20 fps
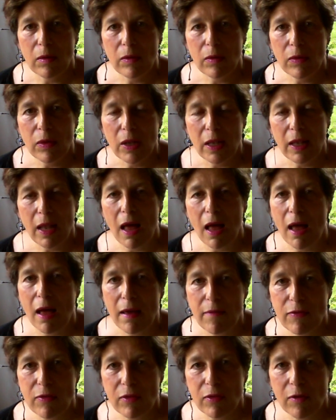the
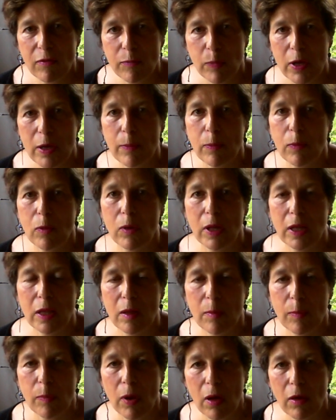lives of people in
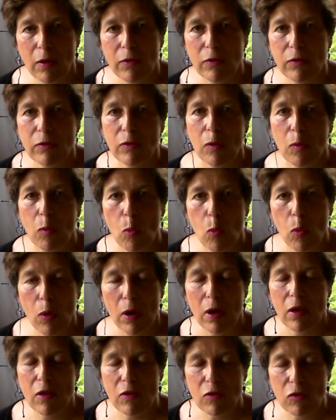the past
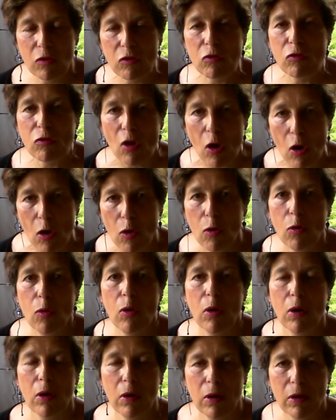were so